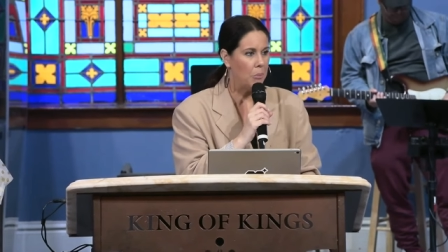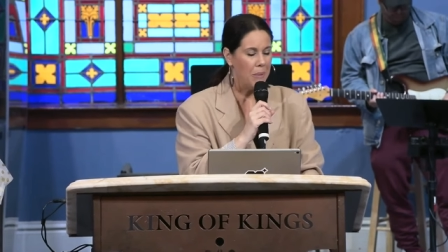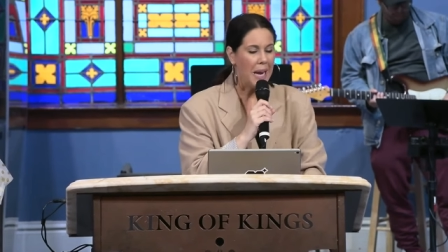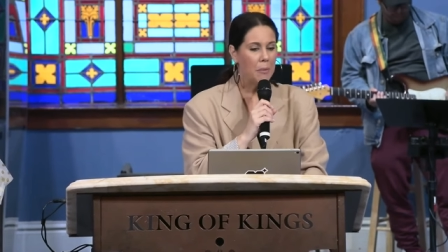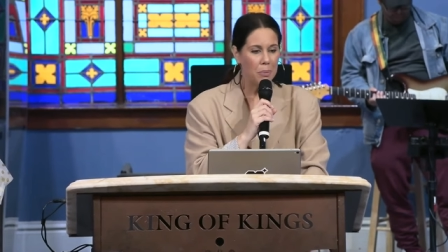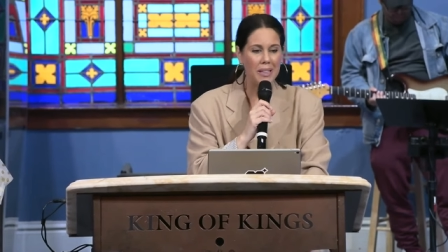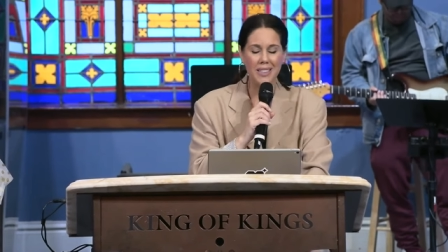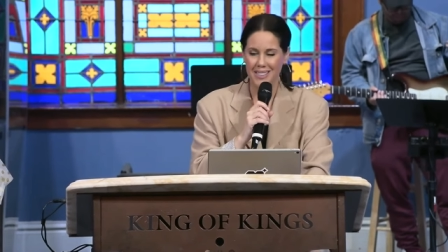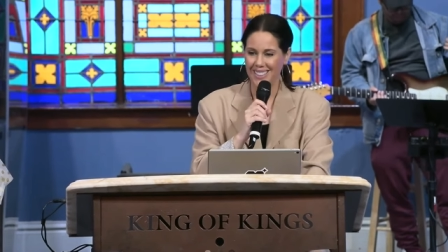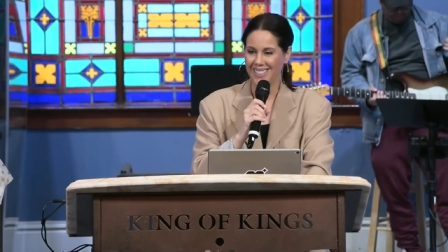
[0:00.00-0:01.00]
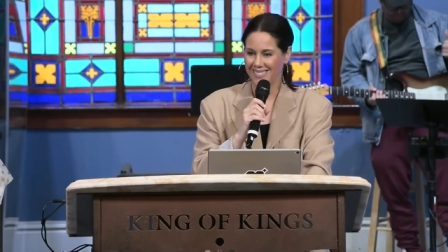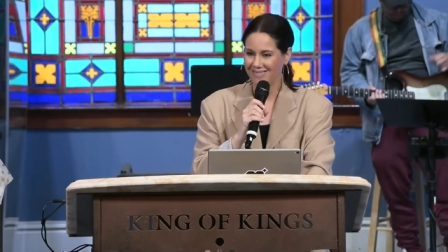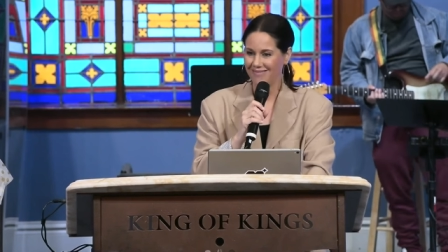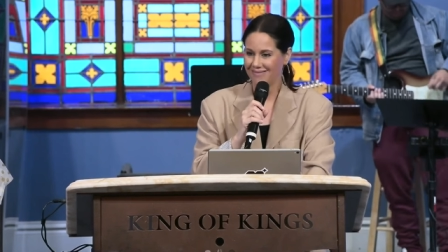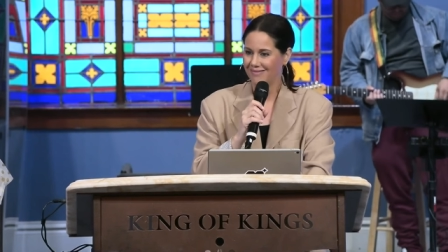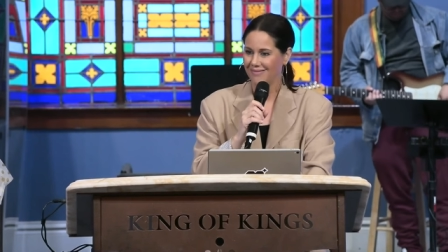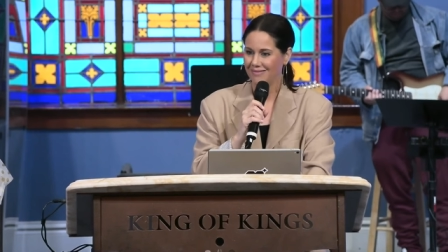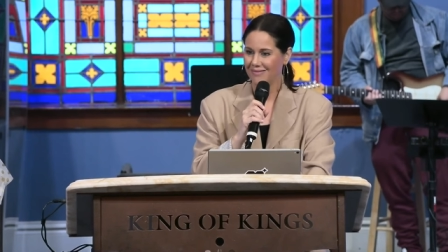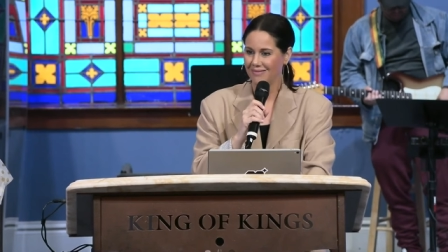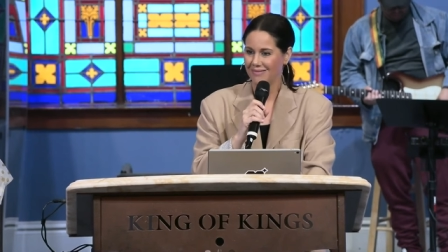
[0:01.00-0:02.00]
Man pleasing
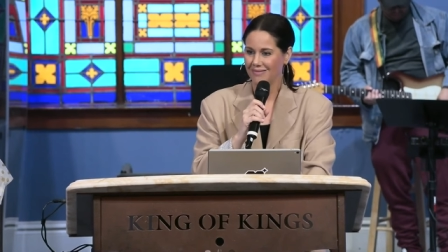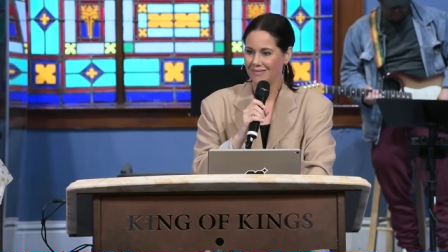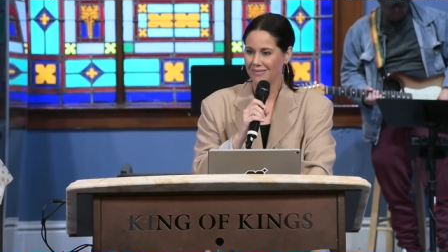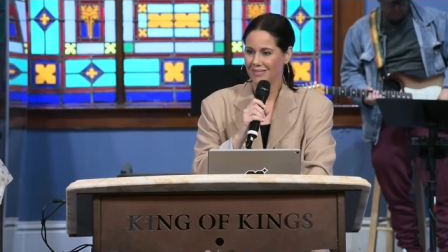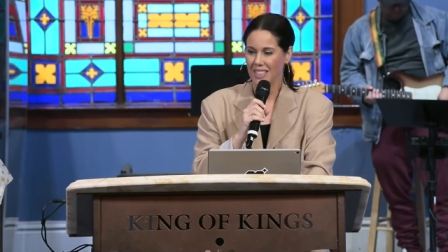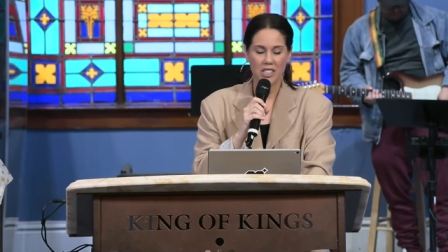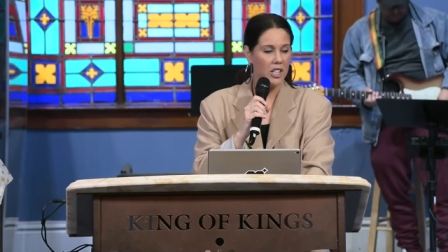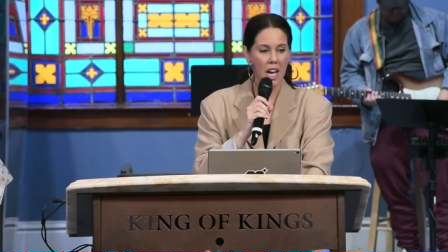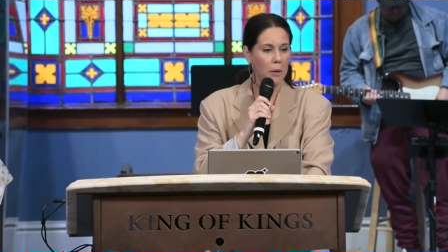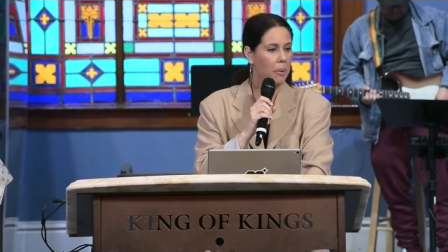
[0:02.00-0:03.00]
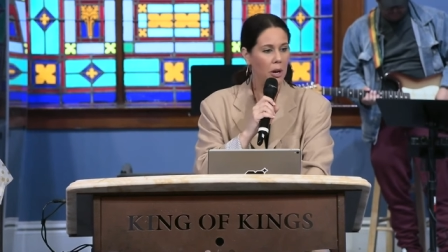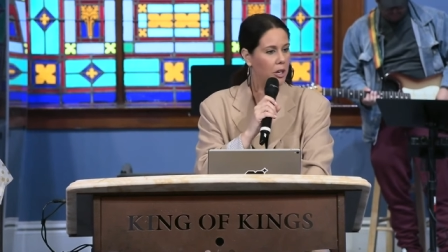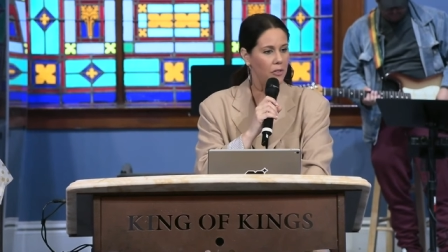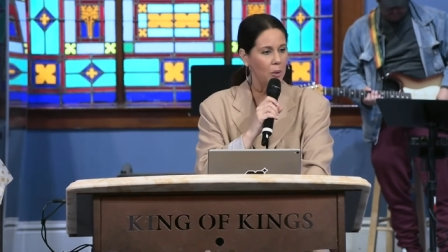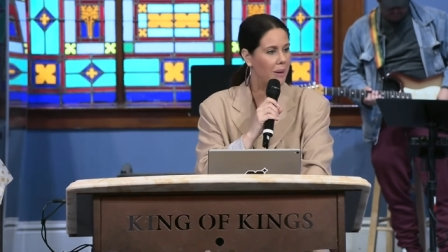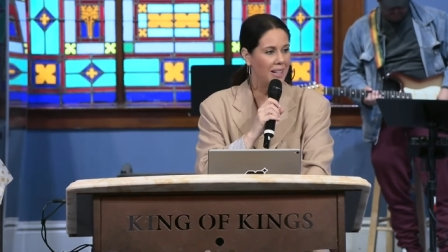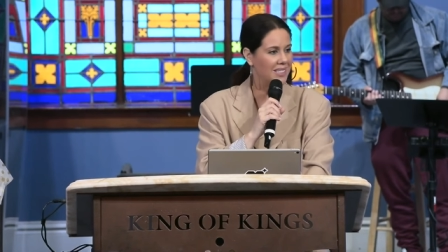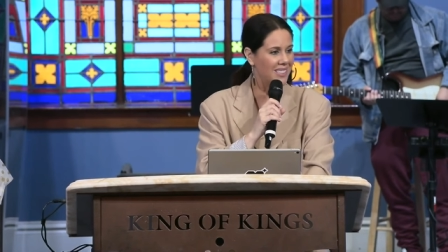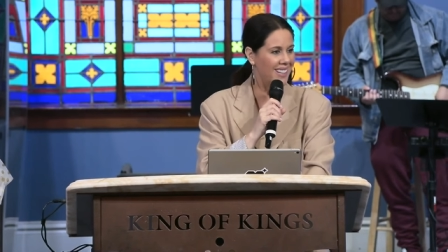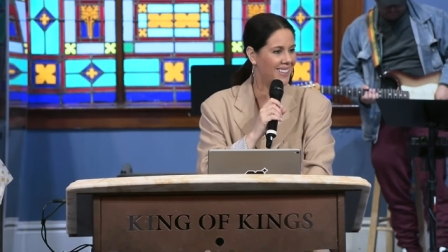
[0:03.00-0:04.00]
is not a part of your
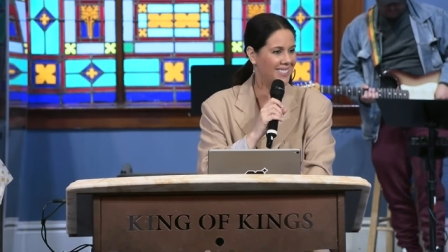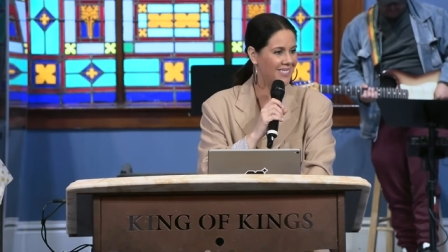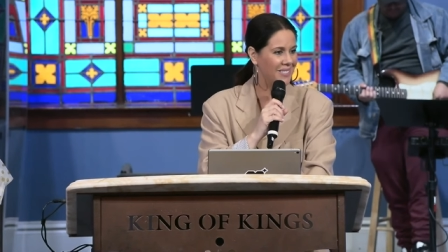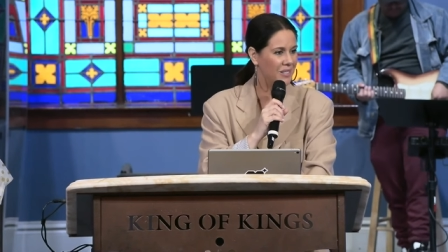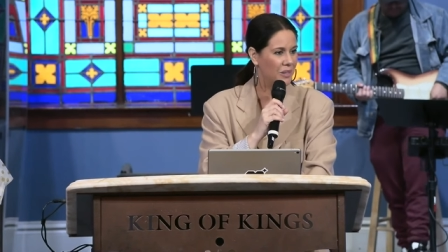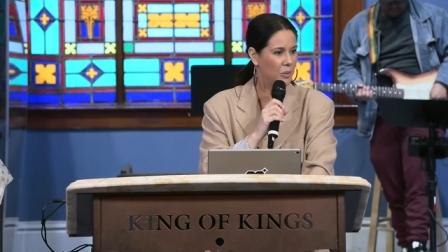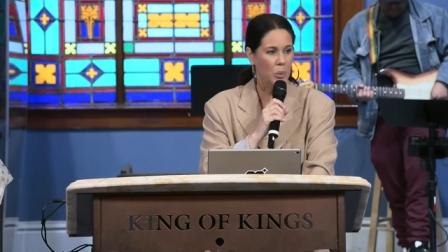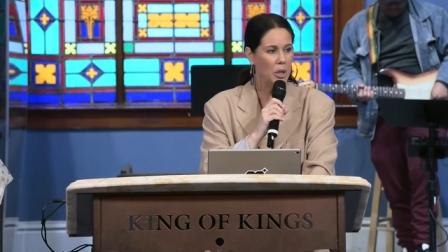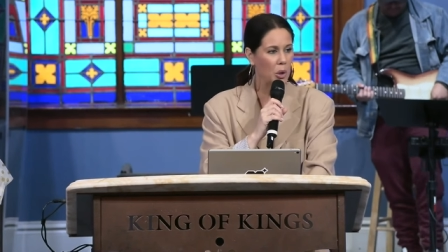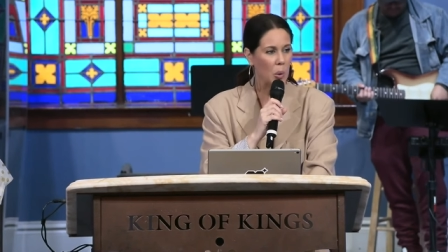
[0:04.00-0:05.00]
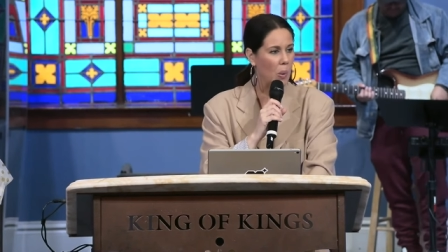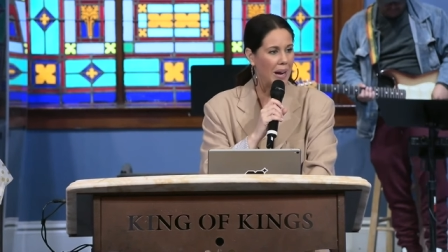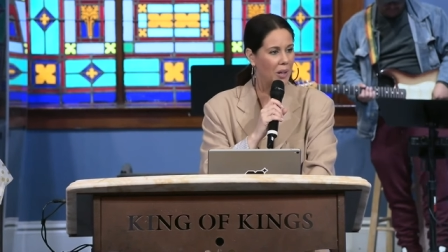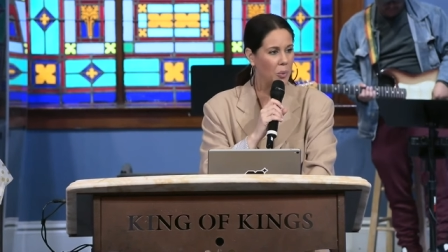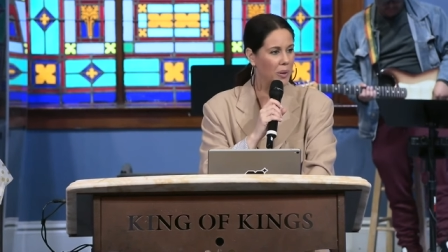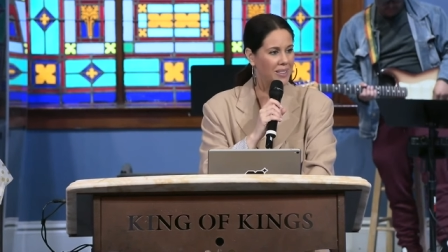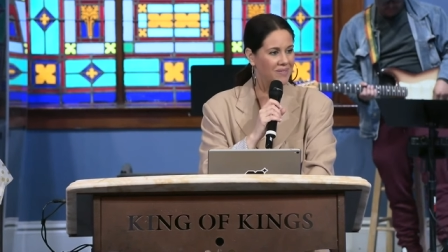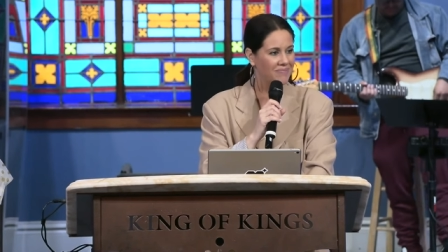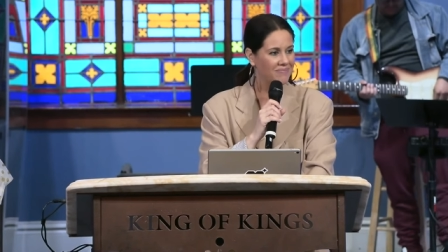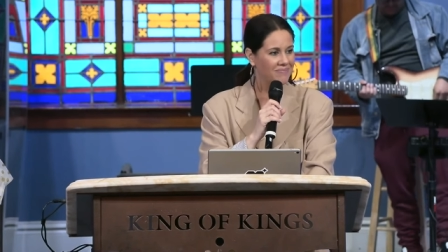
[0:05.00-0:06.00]
mindset when you're a wild one.